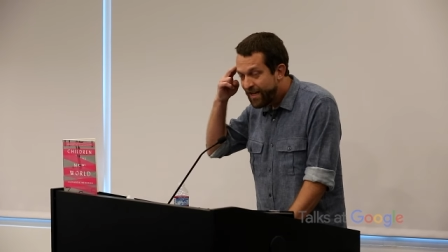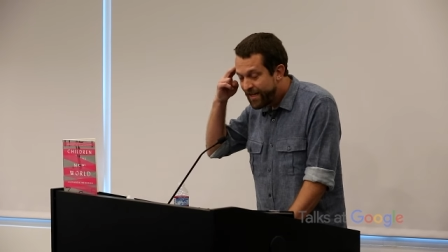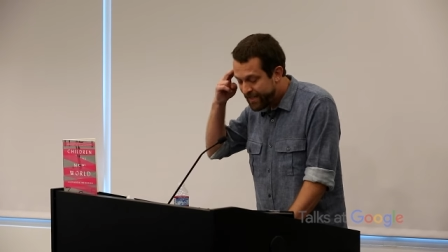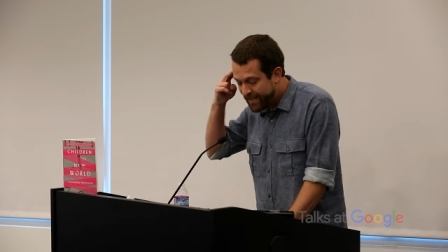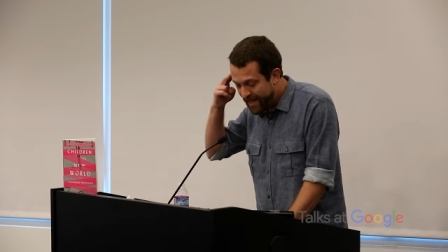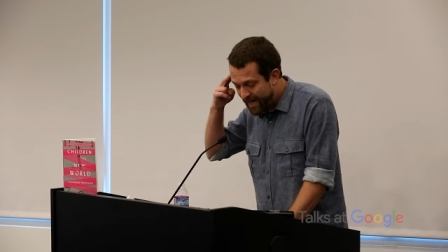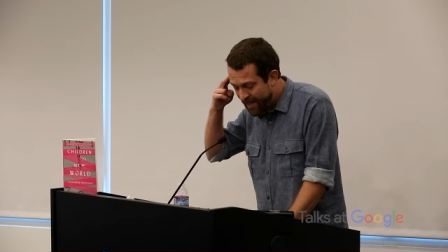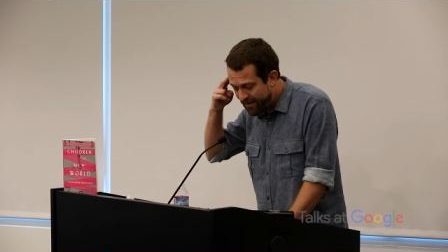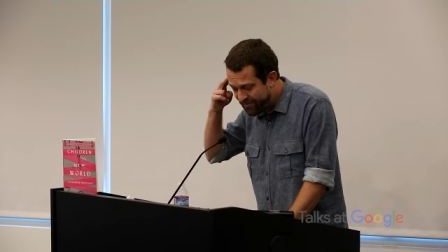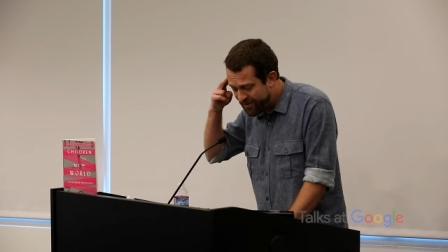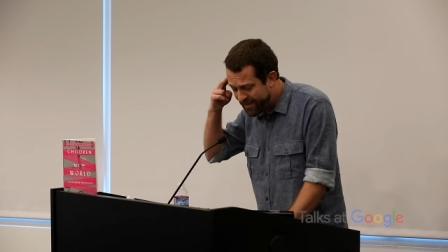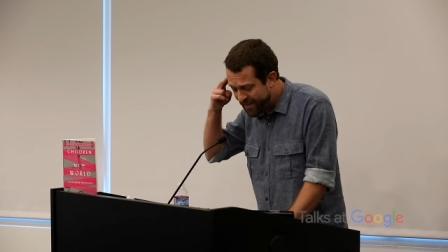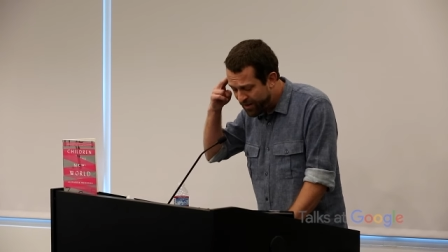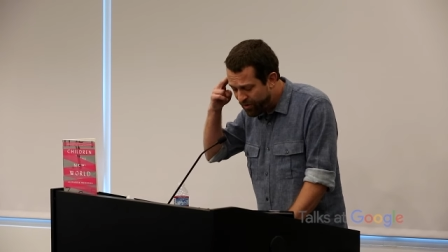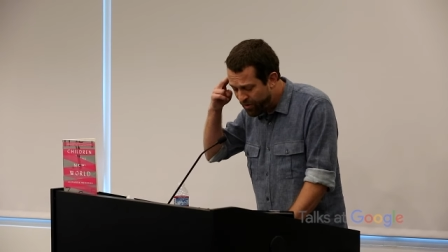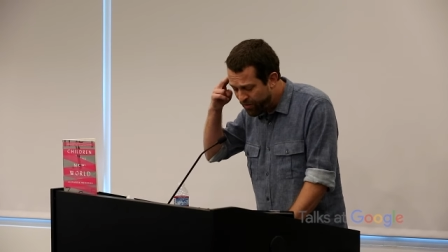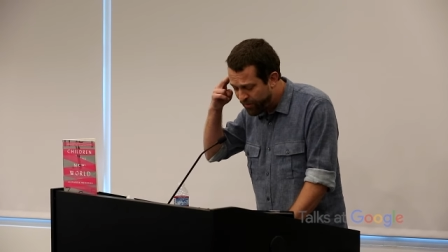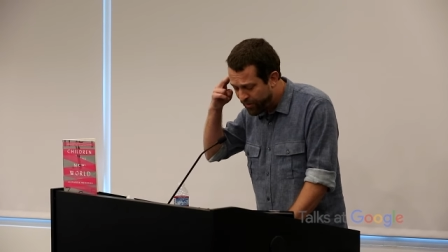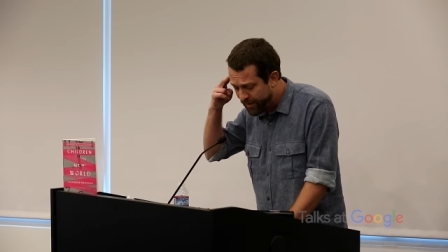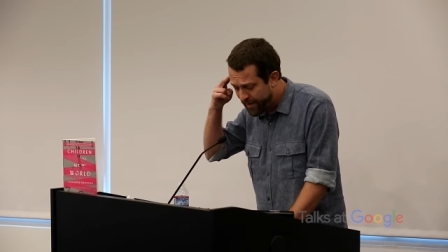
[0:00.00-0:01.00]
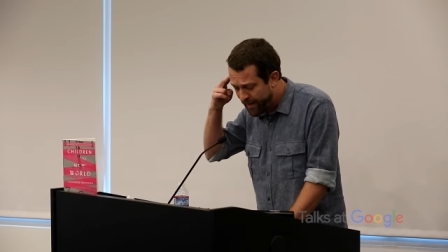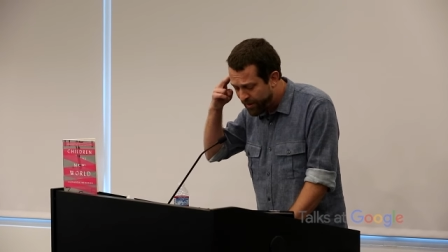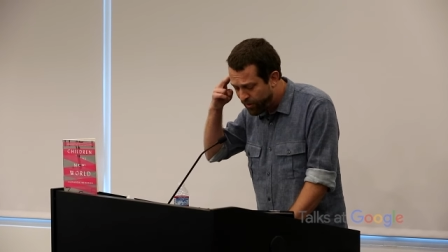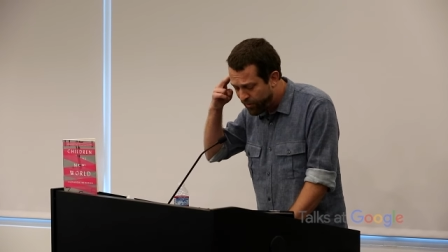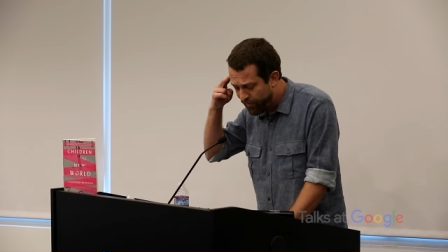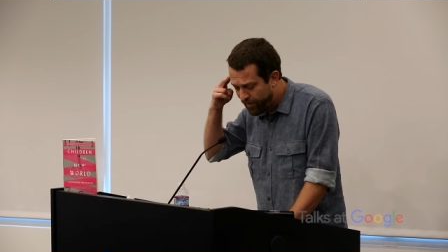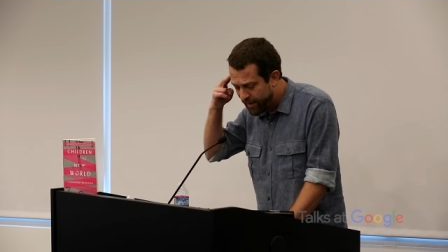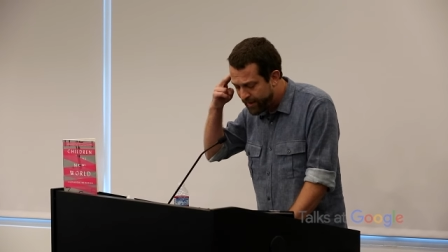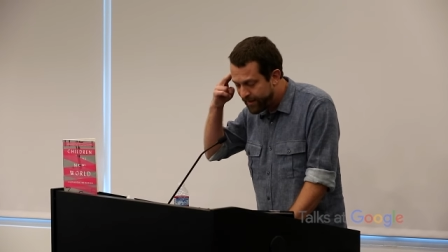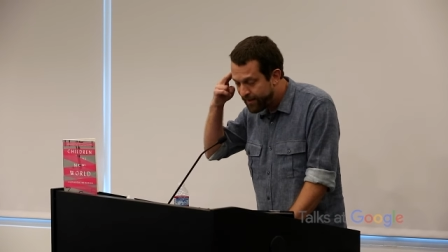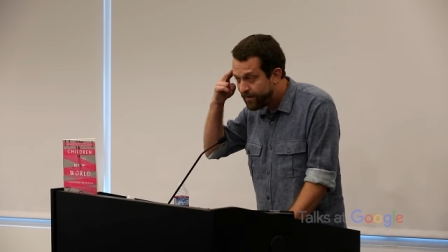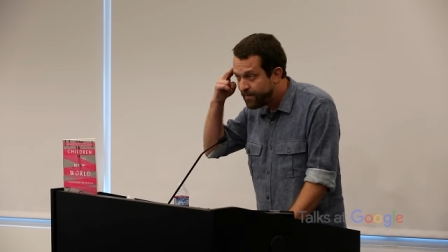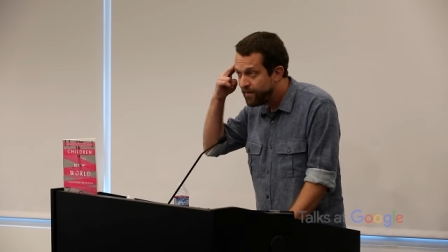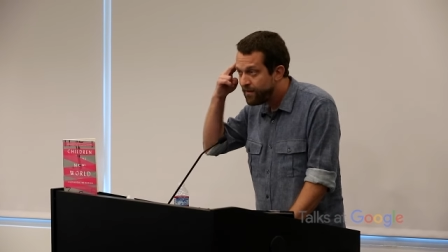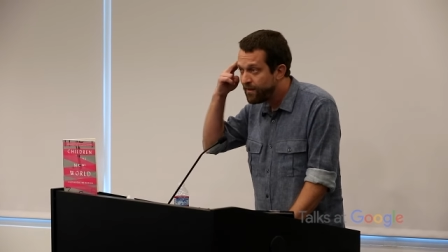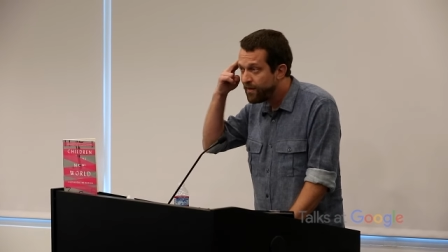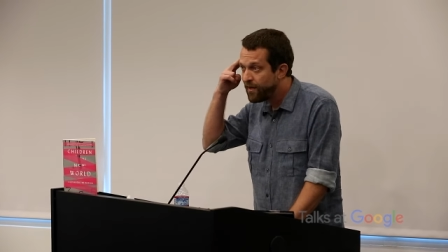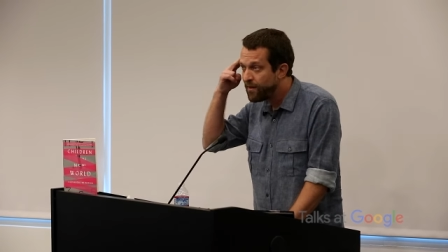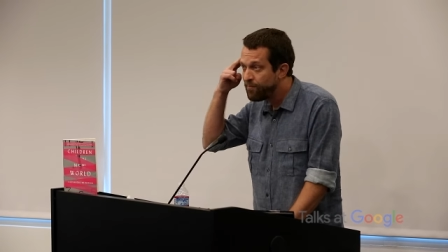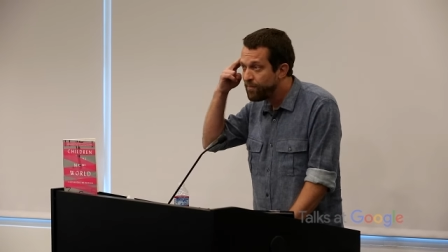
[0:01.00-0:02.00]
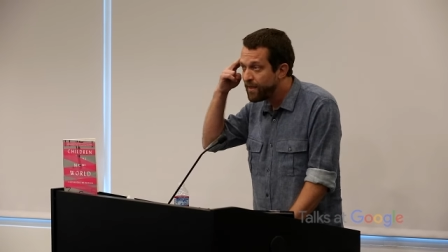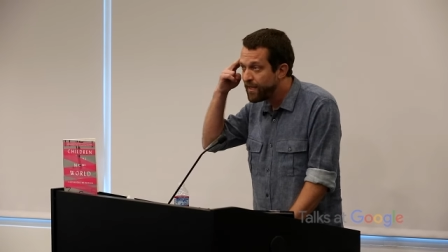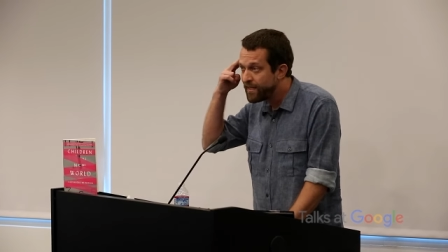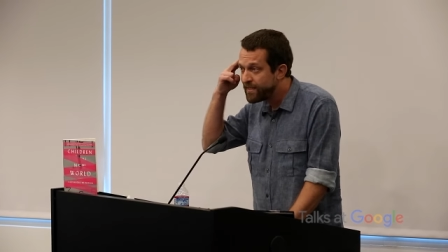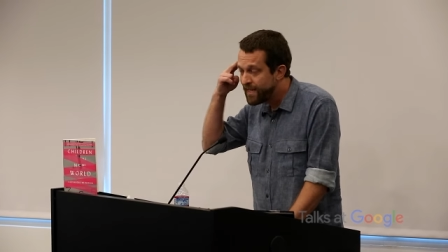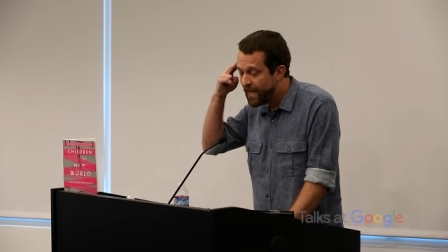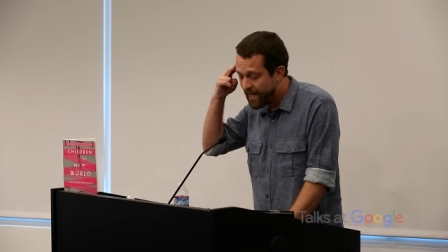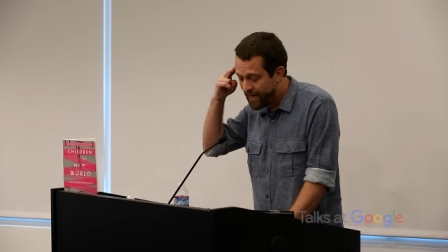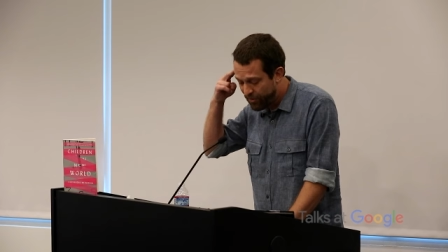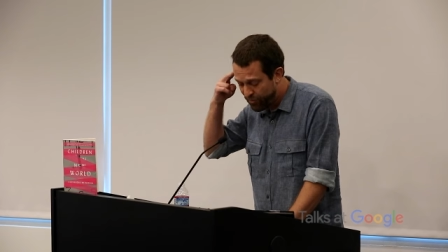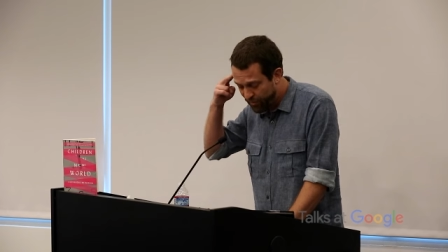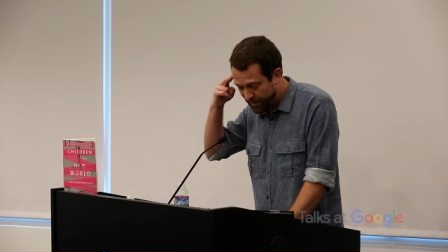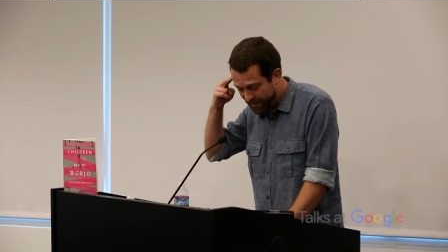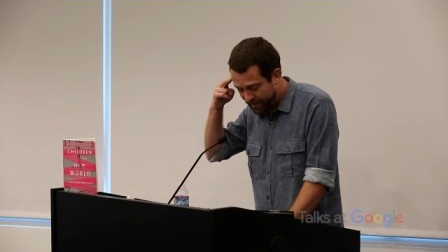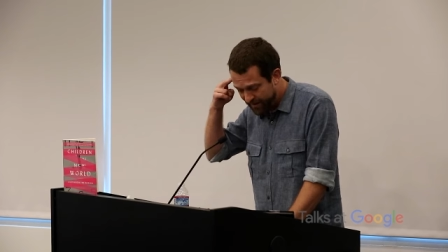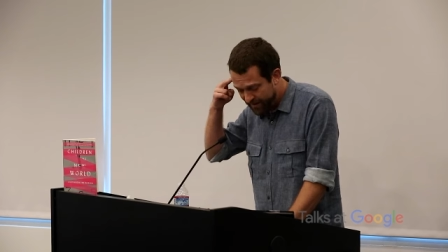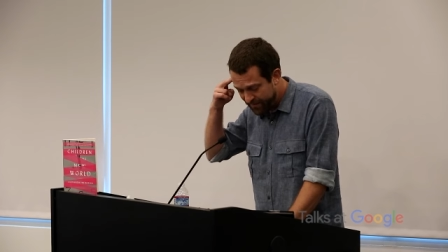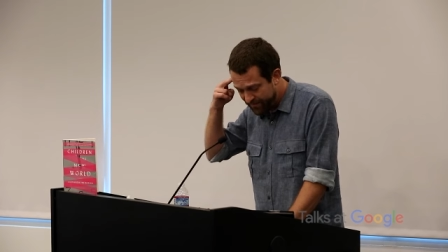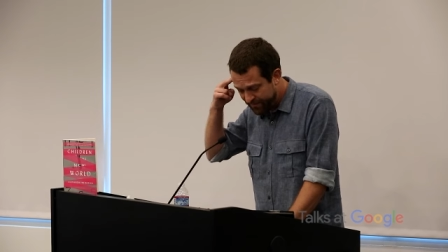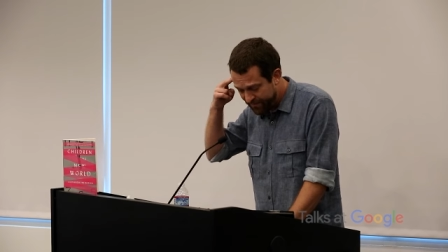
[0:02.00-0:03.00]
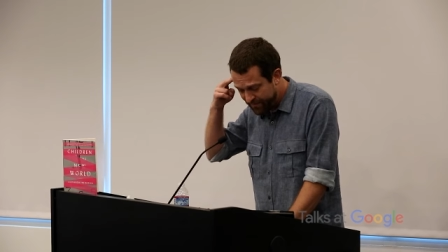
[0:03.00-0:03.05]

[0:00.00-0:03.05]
You have to get over that already, I blinked angrily.